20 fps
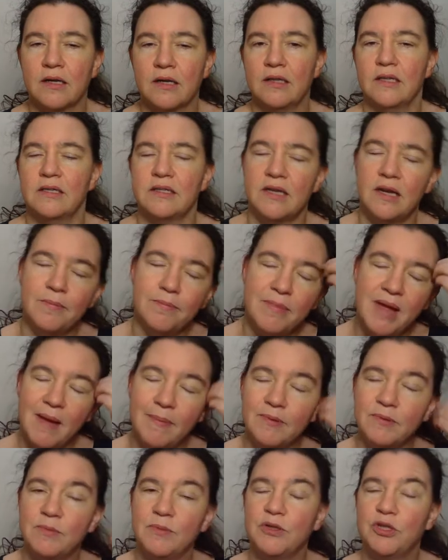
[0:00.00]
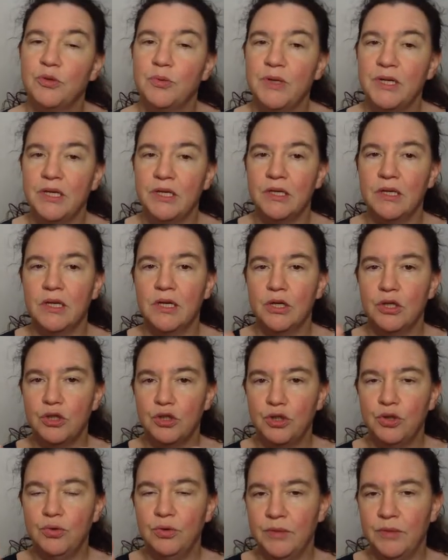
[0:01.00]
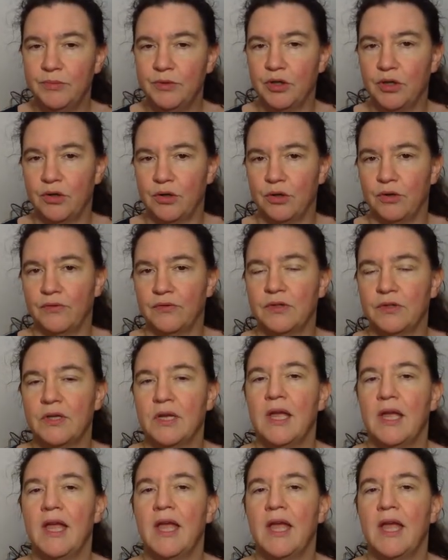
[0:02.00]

these are maps between two elliptic curves.